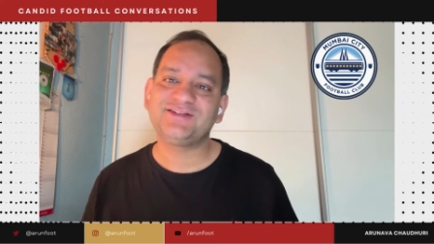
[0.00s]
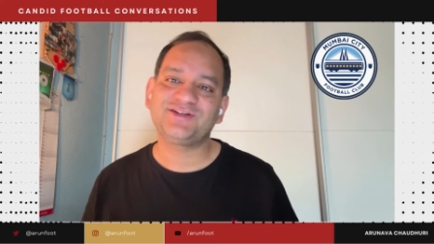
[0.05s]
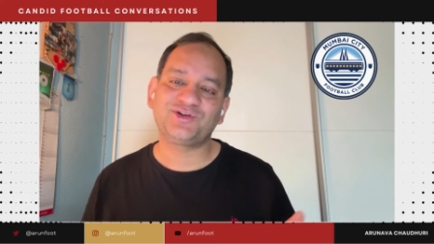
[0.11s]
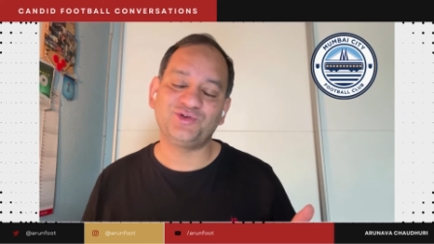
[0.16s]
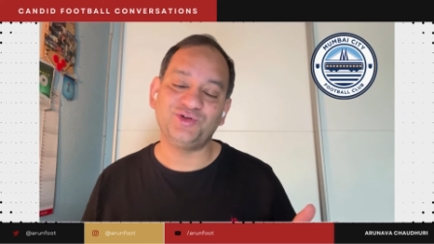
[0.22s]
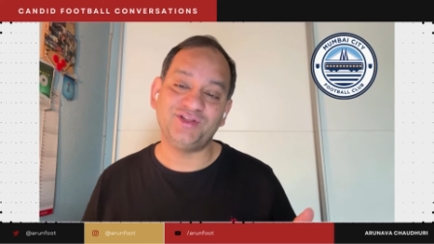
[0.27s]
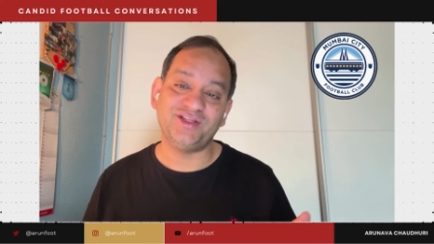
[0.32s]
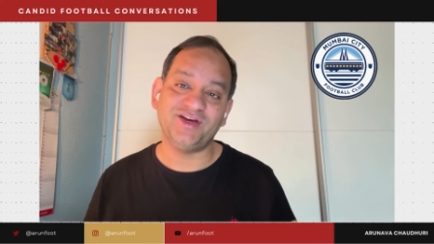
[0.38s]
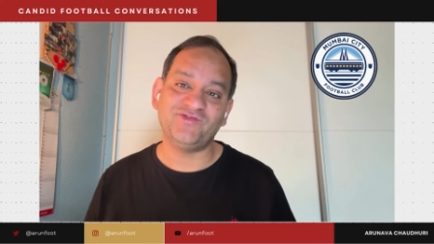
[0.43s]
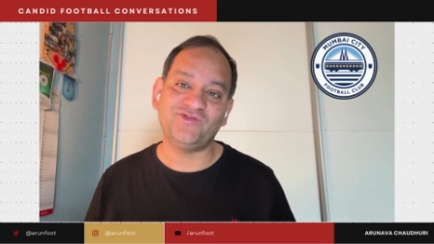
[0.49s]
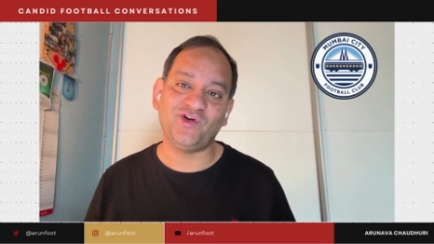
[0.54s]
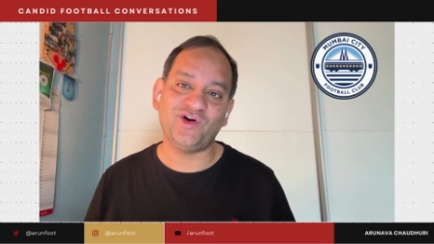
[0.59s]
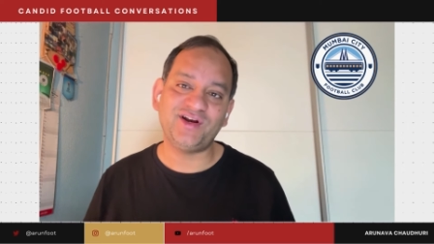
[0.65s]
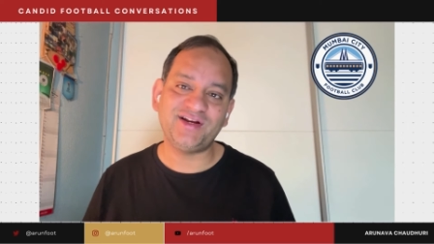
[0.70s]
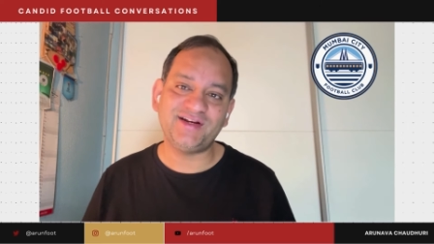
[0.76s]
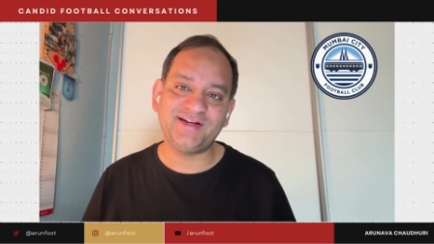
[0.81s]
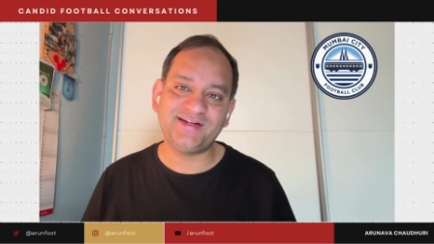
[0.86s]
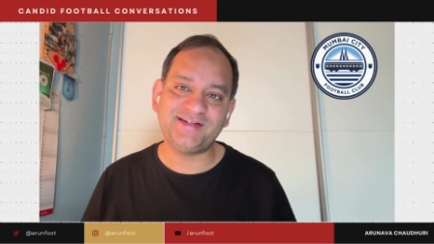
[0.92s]
Could they have
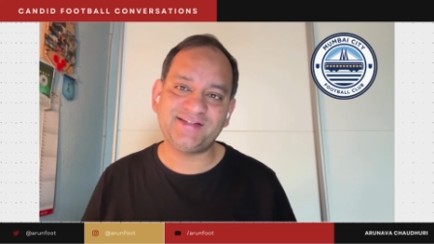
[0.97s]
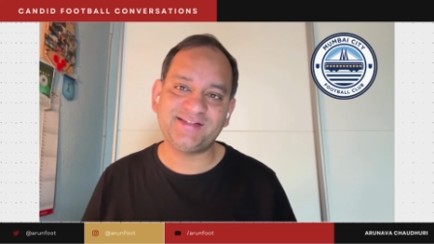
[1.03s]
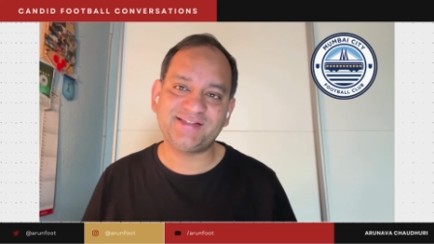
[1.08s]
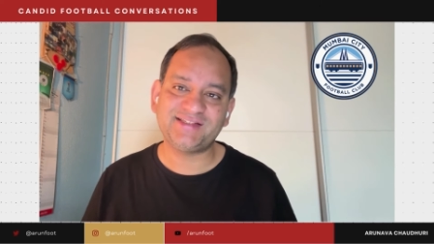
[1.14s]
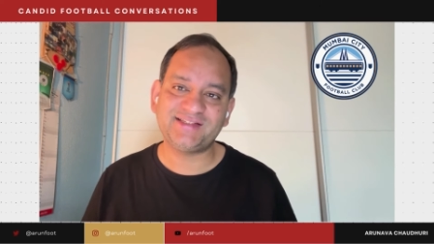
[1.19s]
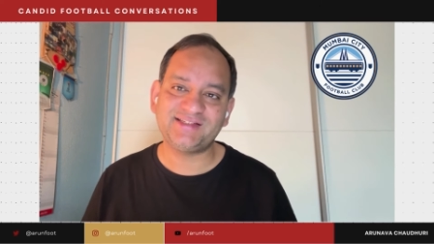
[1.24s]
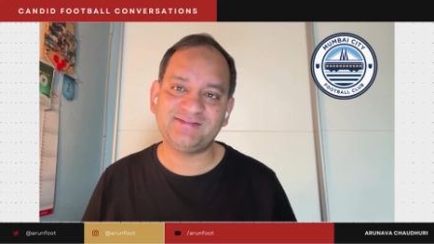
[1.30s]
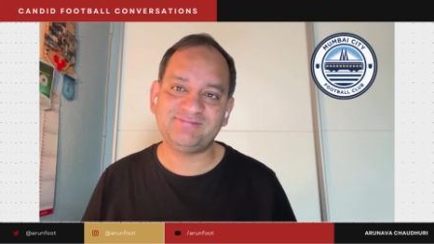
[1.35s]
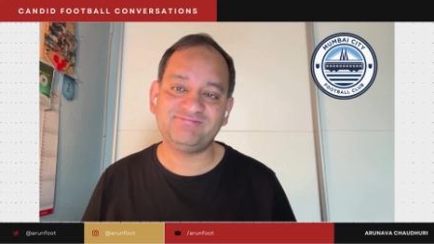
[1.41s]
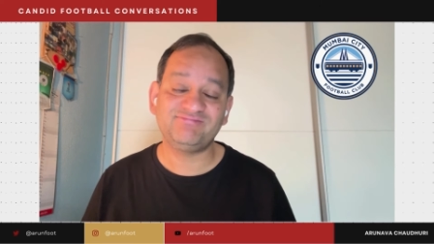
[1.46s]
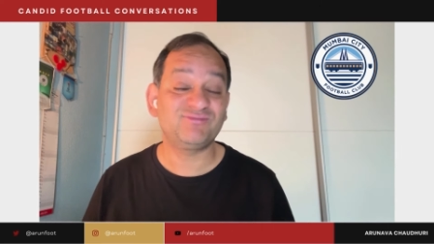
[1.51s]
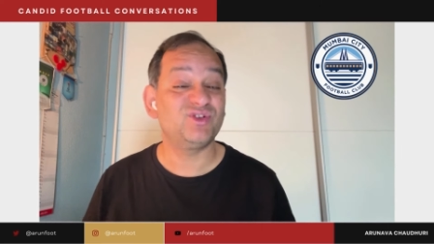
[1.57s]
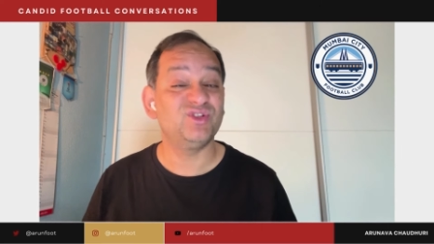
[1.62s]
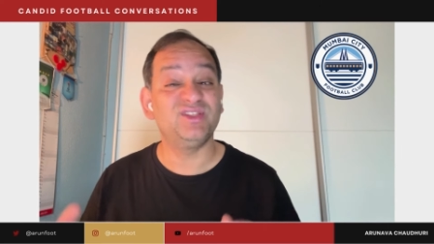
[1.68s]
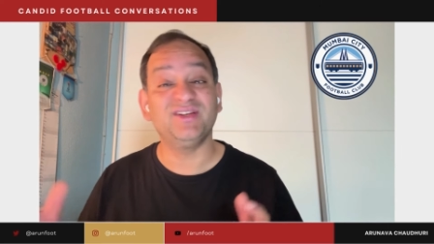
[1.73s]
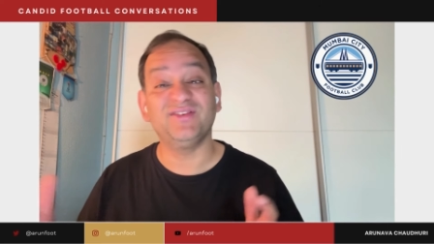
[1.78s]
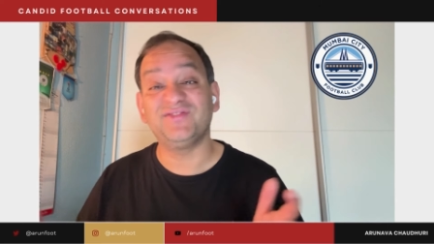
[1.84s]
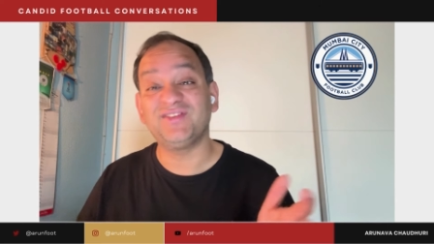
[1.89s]
avoided it?
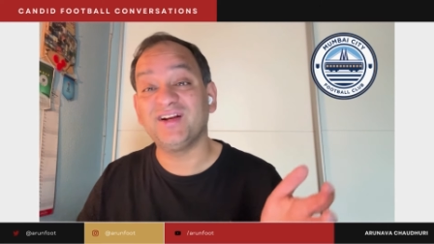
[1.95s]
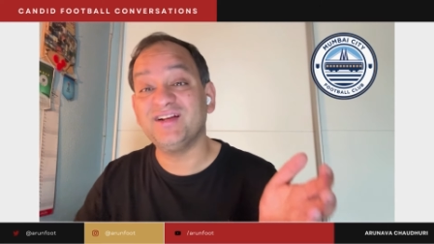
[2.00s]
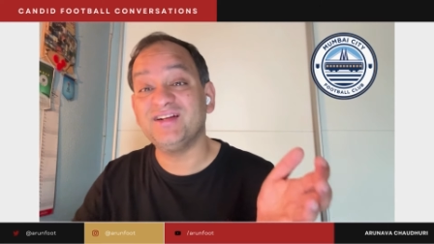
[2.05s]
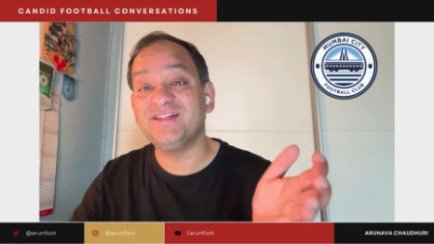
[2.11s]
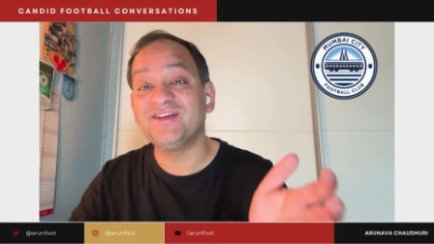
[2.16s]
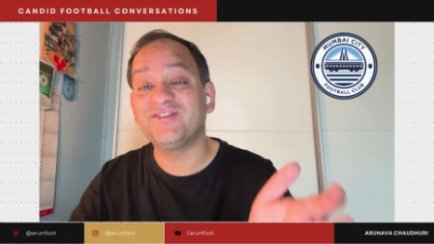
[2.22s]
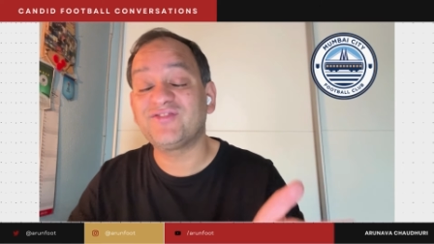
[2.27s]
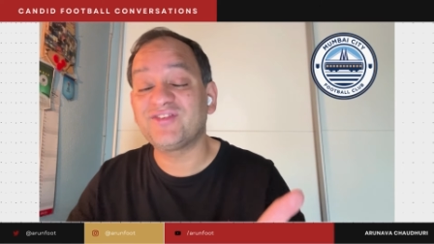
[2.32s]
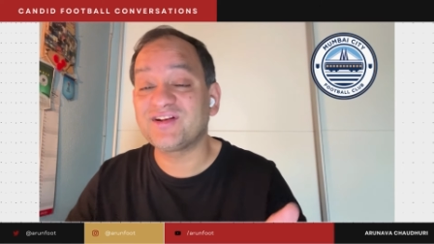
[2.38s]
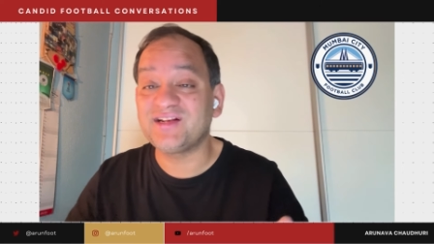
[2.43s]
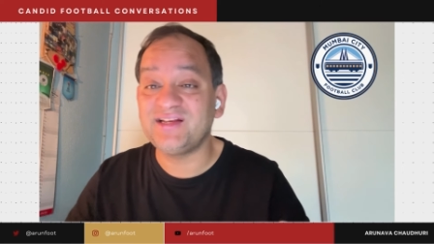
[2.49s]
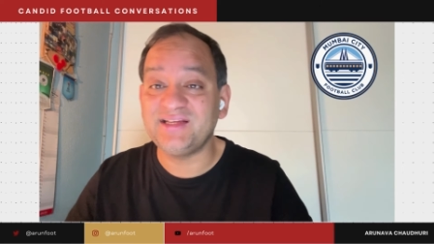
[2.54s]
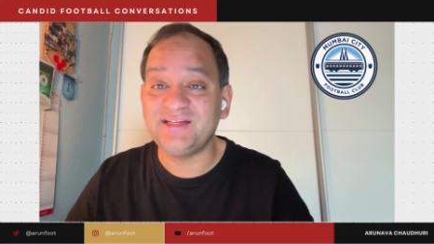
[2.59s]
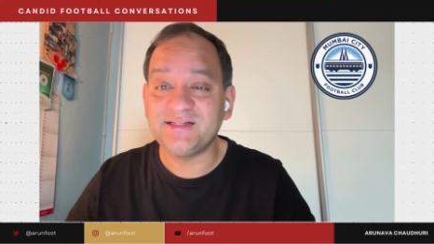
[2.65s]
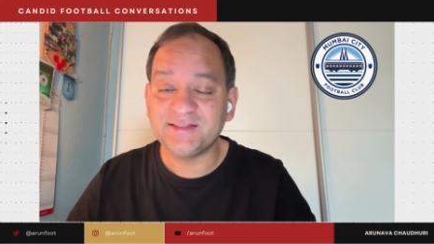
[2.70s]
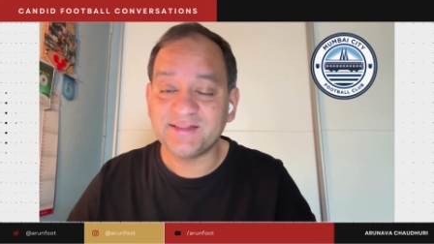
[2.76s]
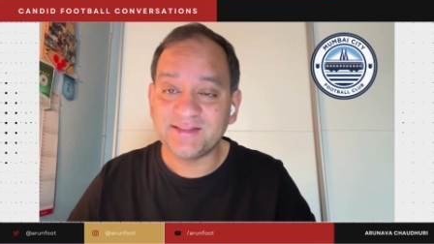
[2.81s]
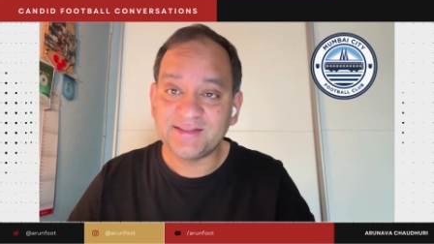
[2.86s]
Could they have done it differently?